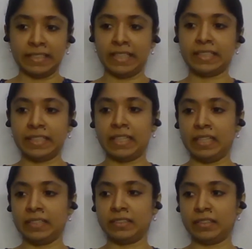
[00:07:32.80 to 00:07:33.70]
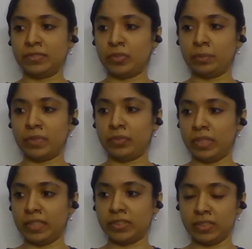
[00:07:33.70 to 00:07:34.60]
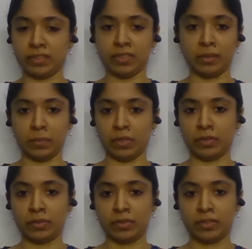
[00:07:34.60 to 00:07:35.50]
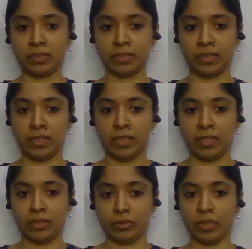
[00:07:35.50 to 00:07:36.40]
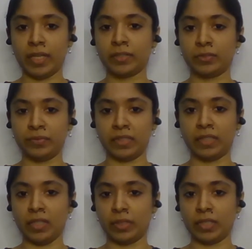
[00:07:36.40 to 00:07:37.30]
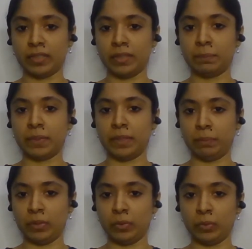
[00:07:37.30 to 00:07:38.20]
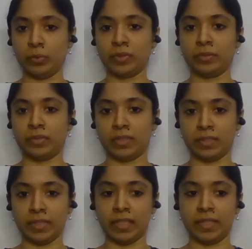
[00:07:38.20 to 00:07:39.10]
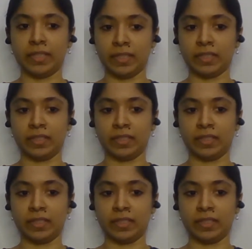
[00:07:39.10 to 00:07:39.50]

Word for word: getting answers from the religion somehow i had to figure out other people who was telling